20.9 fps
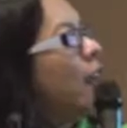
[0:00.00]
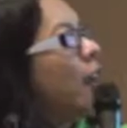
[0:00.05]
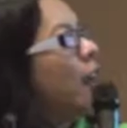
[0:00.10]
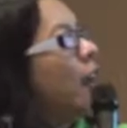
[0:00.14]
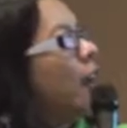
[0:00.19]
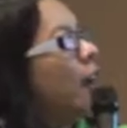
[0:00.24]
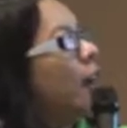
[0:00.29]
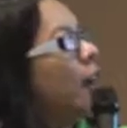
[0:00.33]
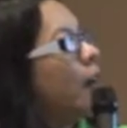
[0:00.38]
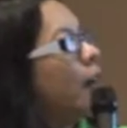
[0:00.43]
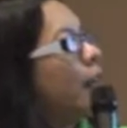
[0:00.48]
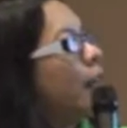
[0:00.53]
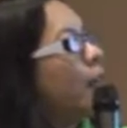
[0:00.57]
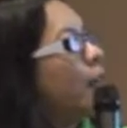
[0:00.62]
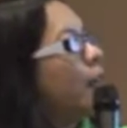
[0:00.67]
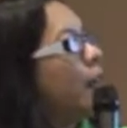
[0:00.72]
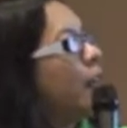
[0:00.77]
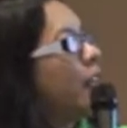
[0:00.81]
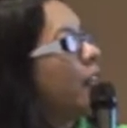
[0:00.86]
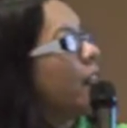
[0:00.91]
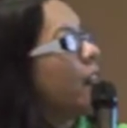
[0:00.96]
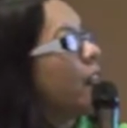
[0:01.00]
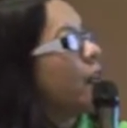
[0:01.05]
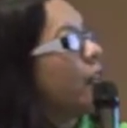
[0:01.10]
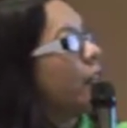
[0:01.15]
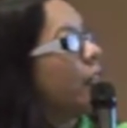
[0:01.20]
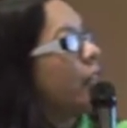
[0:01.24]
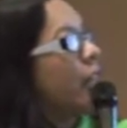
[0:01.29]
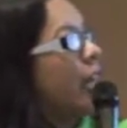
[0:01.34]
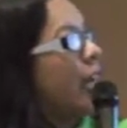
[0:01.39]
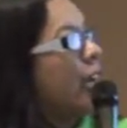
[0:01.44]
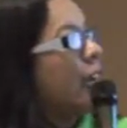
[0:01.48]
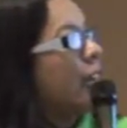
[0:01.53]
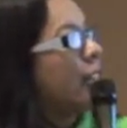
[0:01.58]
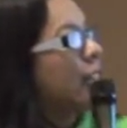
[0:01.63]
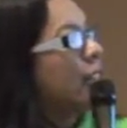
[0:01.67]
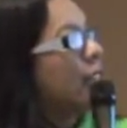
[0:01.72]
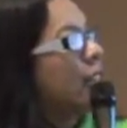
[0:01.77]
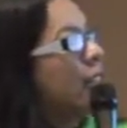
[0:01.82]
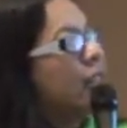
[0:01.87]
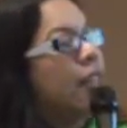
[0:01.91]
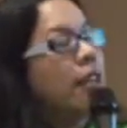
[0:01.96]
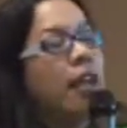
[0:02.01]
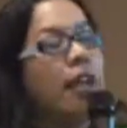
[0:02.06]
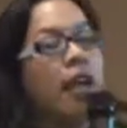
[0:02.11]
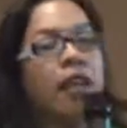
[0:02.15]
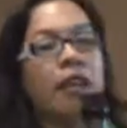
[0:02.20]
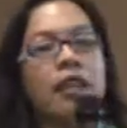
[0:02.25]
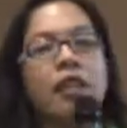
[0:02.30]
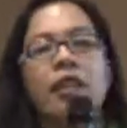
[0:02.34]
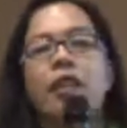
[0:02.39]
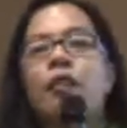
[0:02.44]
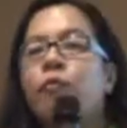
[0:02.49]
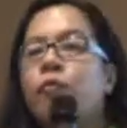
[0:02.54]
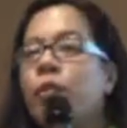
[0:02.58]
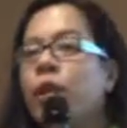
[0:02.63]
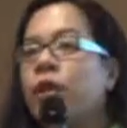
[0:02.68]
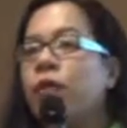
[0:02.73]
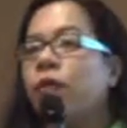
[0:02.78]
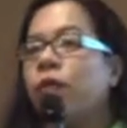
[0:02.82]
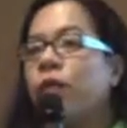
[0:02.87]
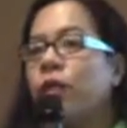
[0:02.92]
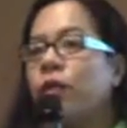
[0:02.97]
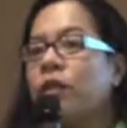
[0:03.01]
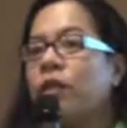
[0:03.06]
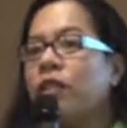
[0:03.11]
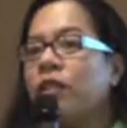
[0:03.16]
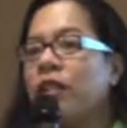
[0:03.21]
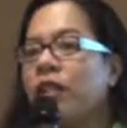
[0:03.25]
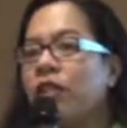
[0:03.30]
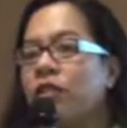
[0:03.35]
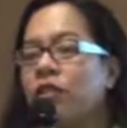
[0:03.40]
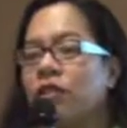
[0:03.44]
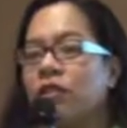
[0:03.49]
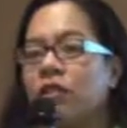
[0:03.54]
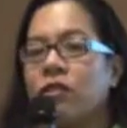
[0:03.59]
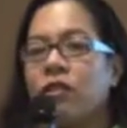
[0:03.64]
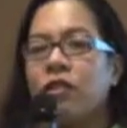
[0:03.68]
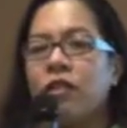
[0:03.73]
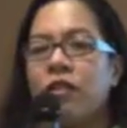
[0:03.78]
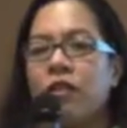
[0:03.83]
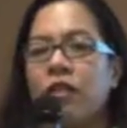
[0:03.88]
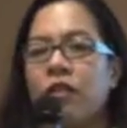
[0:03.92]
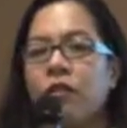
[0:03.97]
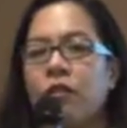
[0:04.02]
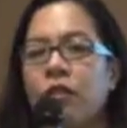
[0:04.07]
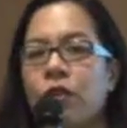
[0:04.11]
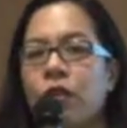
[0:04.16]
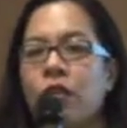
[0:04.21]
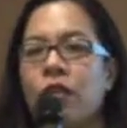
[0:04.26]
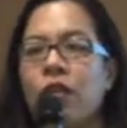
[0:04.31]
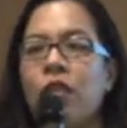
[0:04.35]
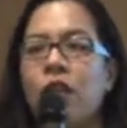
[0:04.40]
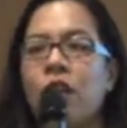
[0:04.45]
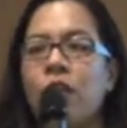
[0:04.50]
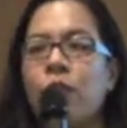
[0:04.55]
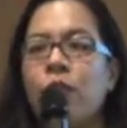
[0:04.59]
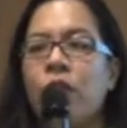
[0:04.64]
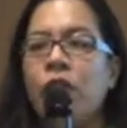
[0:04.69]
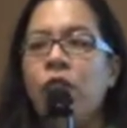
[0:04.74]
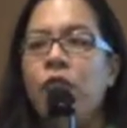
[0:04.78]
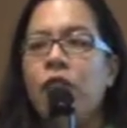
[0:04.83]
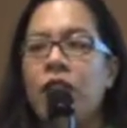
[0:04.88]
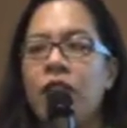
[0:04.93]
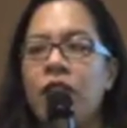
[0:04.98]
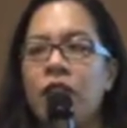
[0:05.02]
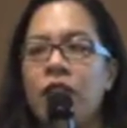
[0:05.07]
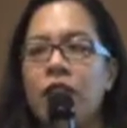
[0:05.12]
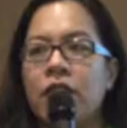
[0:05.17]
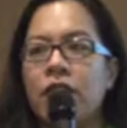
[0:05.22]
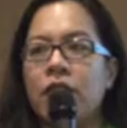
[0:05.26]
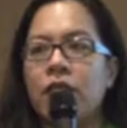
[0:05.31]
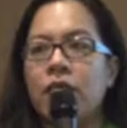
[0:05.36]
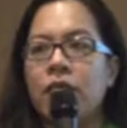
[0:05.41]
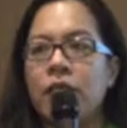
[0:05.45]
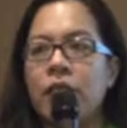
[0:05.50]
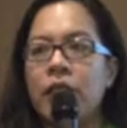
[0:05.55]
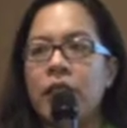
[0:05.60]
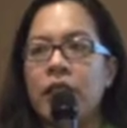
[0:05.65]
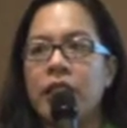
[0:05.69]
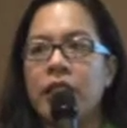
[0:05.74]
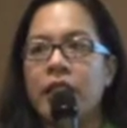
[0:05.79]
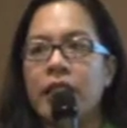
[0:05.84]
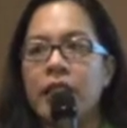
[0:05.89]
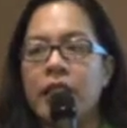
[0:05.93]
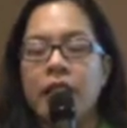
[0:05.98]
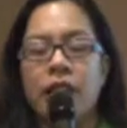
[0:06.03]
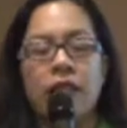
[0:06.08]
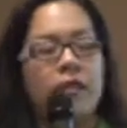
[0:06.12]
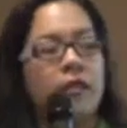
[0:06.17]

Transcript: making them relax, and then the blood flow is easier. So instead of your blood vessel being like,